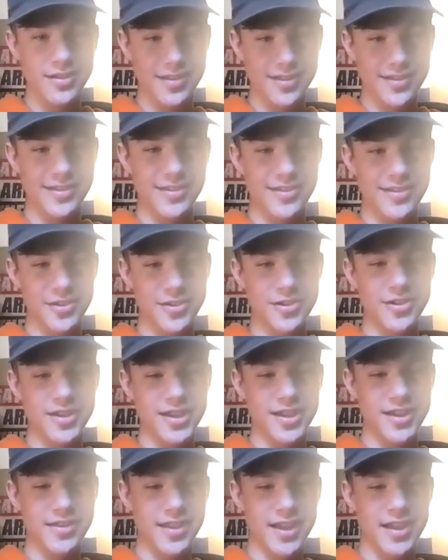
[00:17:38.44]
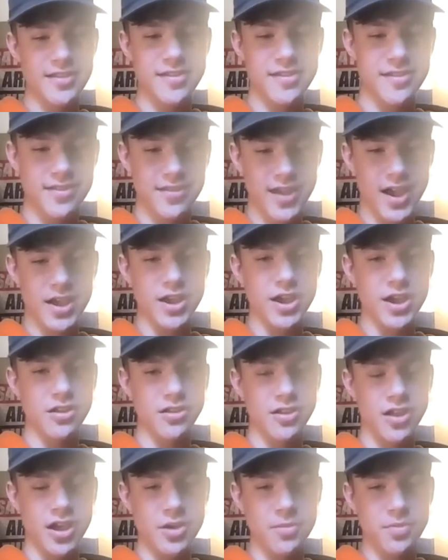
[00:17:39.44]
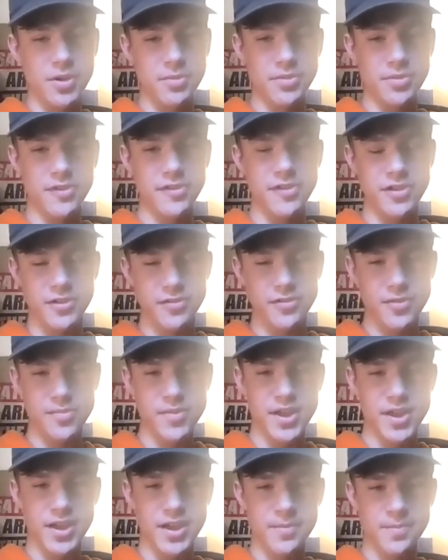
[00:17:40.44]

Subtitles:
So yeah, I got a lot of publicity from that.